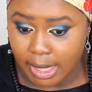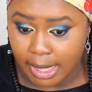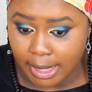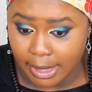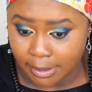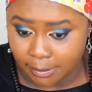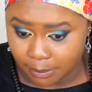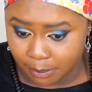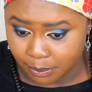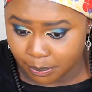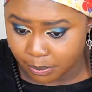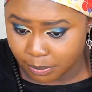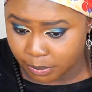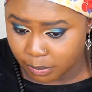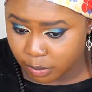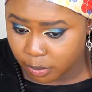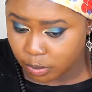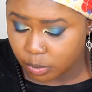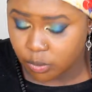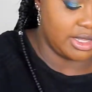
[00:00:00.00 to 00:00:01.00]
Um,
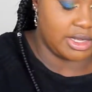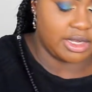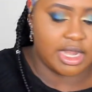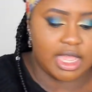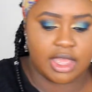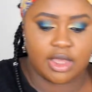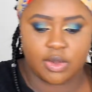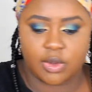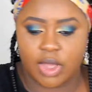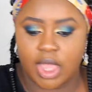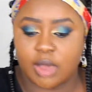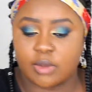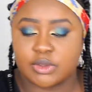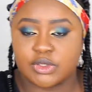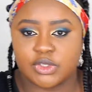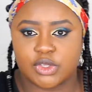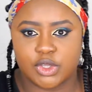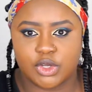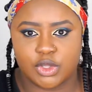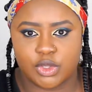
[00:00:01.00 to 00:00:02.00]
now, I
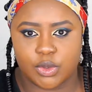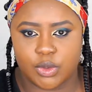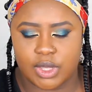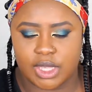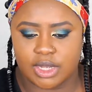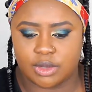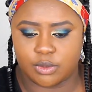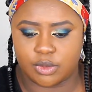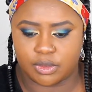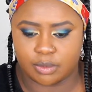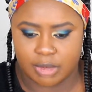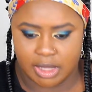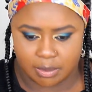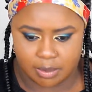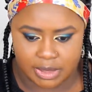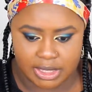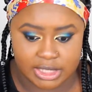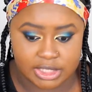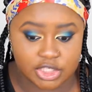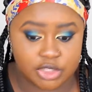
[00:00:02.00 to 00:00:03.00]
was going to go in with my
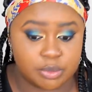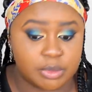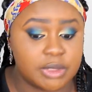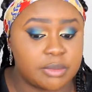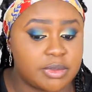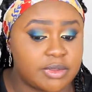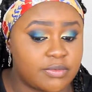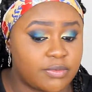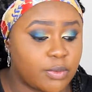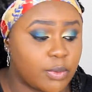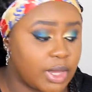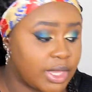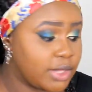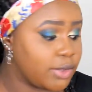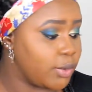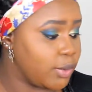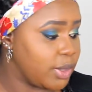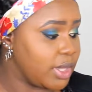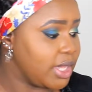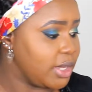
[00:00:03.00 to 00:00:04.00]
blush, but before I
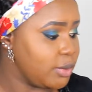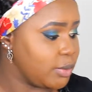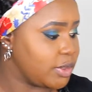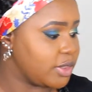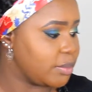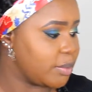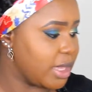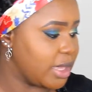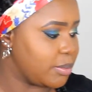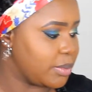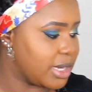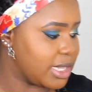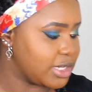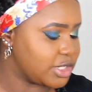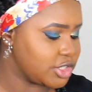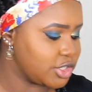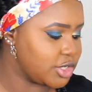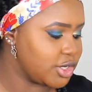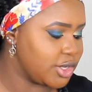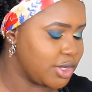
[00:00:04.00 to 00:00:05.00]
go in with my
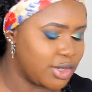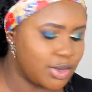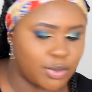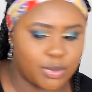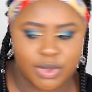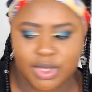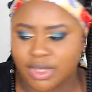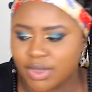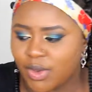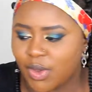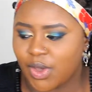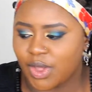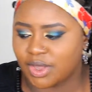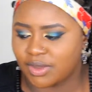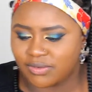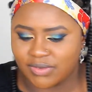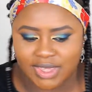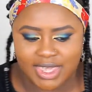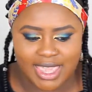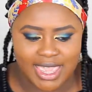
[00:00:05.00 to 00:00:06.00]
blush, we
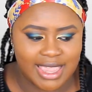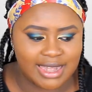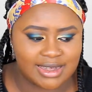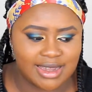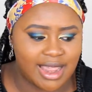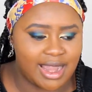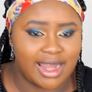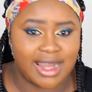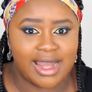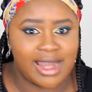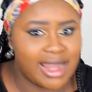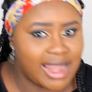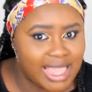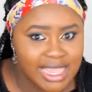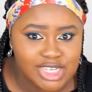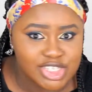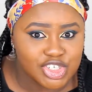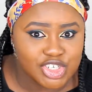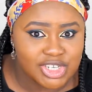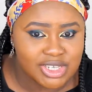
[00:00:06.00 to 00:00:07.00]
can't forget
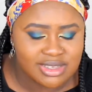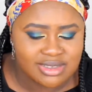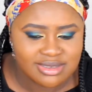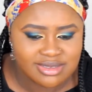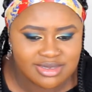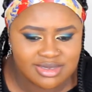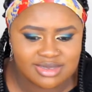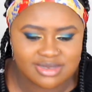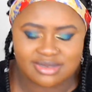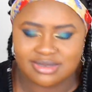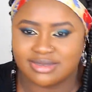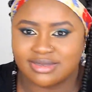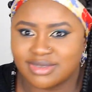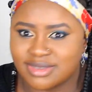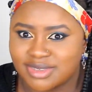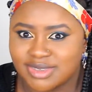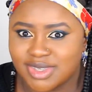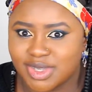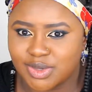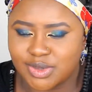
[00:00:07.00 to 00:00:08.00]
lashes.
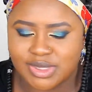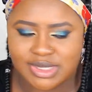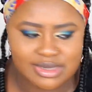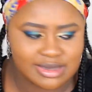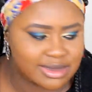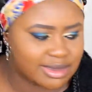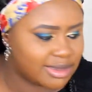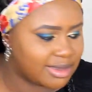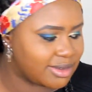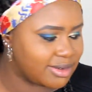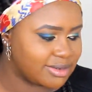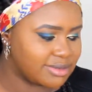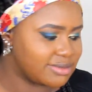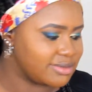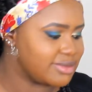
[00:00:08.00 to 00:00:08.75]
Seriously?